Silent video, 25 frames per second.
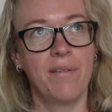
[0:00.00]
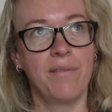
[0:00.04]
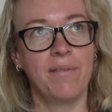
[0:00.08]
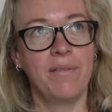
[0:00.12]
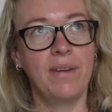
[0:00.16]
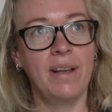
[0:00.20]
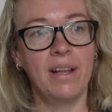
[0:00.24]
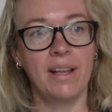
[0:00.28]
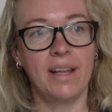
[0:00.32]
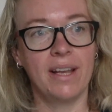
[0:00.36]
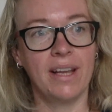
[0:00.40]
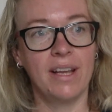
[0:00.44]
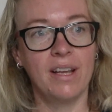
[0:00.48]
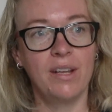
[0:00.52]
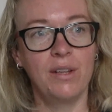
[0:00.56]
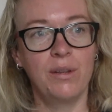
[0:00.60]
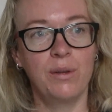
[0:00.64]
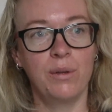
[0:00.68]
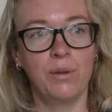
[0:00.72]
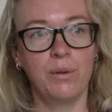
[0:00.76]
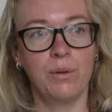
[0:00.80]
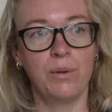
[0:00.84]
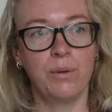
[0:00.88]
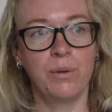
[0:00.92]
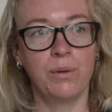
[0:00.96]
willing
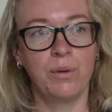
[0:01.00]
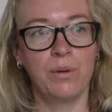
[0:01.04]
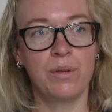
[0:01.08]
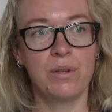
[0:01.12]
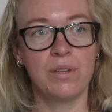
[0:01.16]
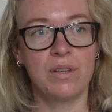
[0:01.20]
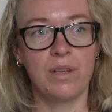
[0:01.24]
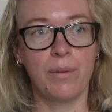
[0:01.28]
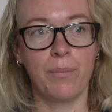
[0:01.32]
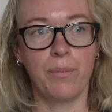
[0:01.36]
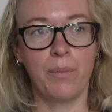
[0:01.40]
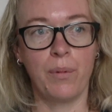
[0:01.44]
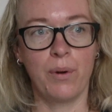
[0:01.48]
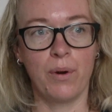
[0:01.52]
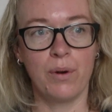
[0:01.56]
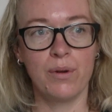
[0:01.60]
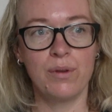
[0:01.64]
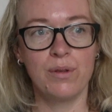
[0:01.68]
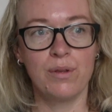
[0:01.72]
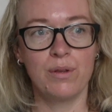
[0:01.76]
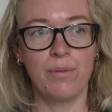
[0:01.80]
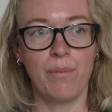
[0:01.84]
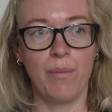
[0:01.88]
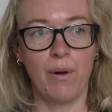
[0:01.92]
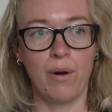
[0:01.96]
to support
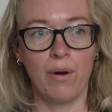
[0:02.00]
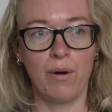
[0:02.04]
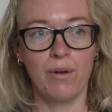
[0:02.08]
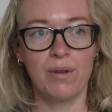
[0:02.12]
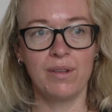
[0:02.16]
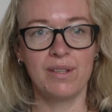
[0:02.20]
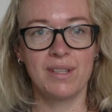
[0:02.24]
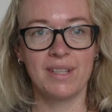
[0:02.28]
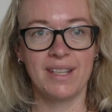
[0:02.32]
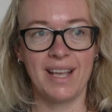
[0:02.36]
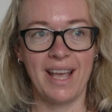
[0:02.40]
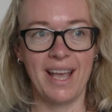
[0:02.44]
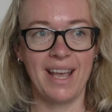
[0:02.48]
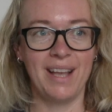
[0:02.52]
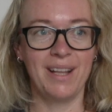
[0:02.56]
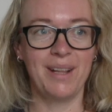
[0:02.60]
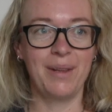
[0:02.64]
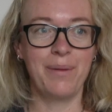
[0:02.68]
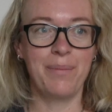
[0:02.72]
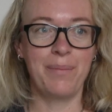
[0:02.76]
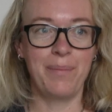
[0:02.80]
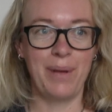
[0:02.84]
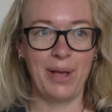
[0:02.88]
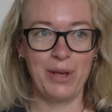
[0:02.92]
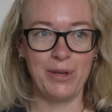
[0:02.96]
small-scale
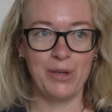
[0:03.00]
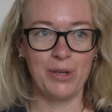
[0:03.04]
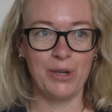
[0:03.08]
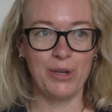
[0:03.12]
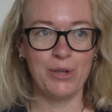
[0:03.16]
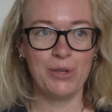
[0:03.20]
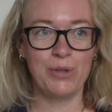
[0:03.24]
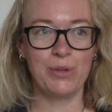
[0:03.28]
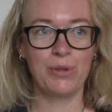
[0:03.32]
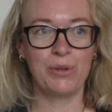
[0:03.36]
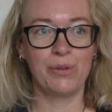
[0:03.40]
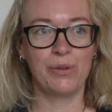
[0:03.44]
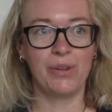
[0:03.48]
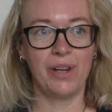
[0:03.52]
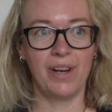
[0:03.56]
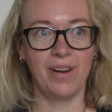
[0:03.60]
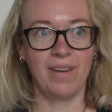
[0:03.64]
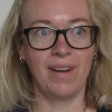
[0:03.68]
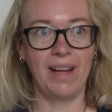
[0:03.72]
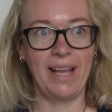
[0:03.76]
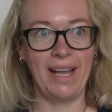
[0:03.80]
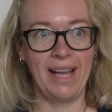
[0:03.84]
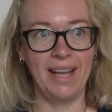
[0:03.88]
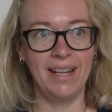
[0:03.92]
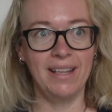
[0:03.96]
measures on their
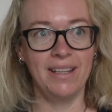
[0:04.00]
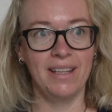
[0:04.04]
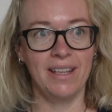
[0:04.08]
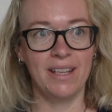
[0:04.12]
land,